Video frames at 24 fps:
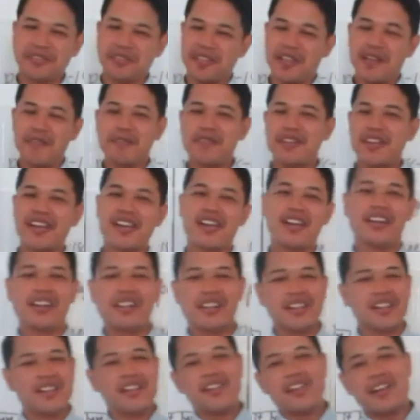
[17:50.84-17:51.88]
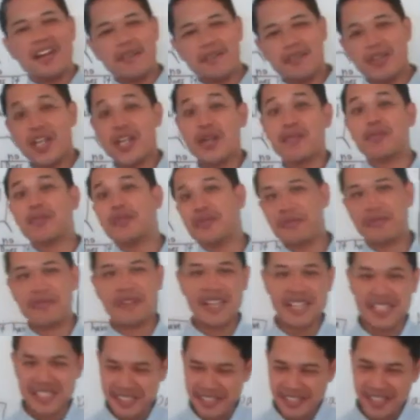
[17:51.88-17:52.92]
I'm not a
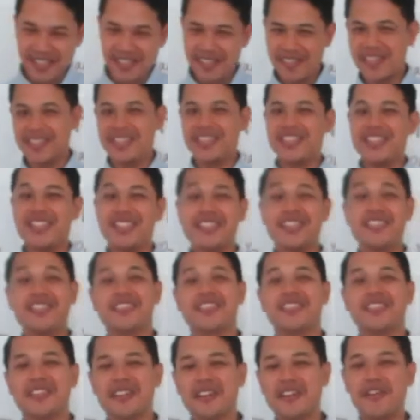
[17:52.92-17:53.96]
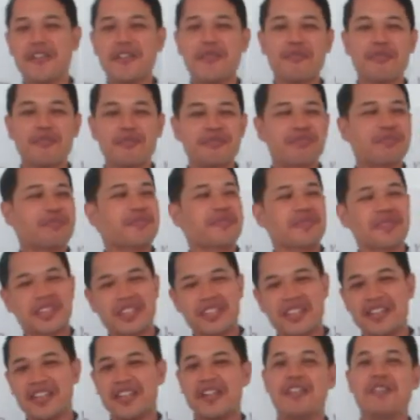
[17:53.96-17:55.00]
professional in this.
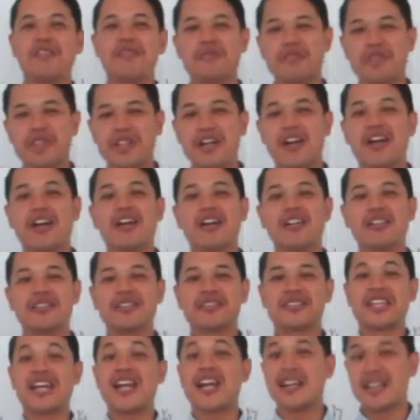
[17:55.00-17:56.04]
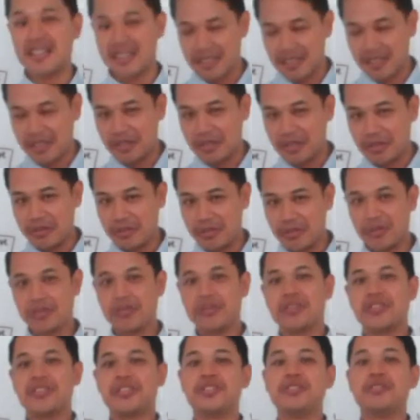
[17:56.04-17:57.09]
You know, we all starting to
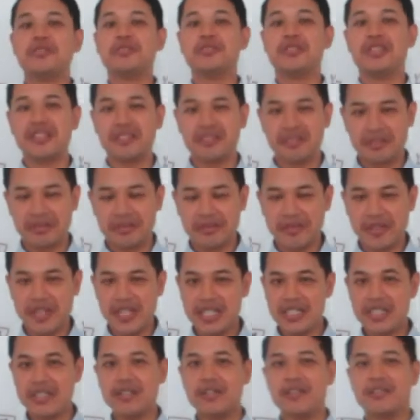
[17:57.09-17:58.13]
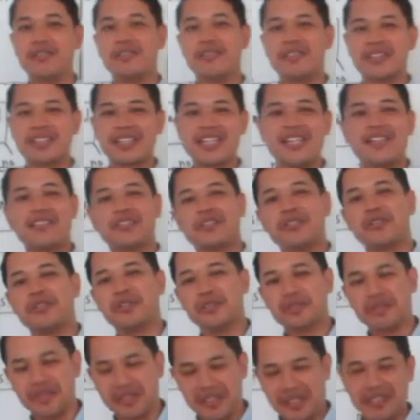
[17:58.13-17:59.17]
shoot this video. Okay,
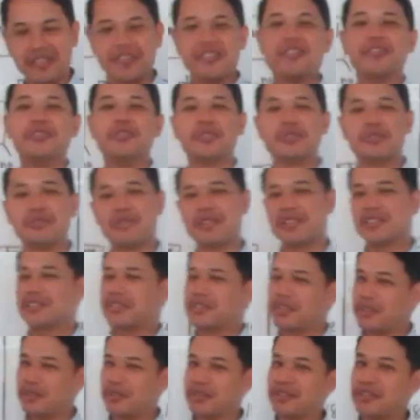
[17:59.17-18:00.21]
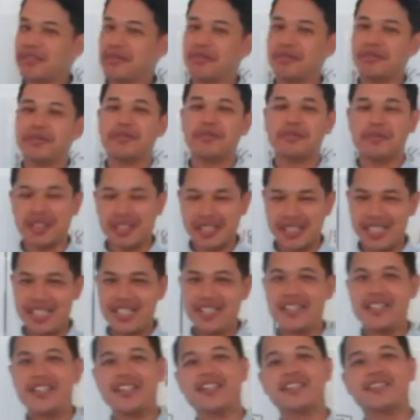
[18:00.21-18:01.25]
so it's new to us, so we're
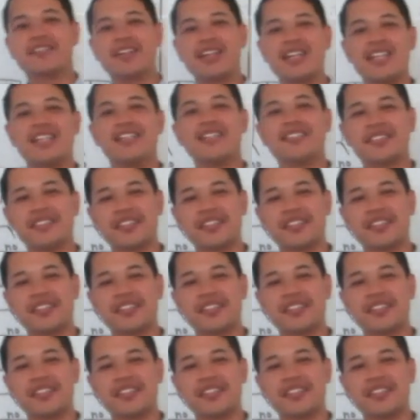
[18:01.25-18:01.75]
learning, right?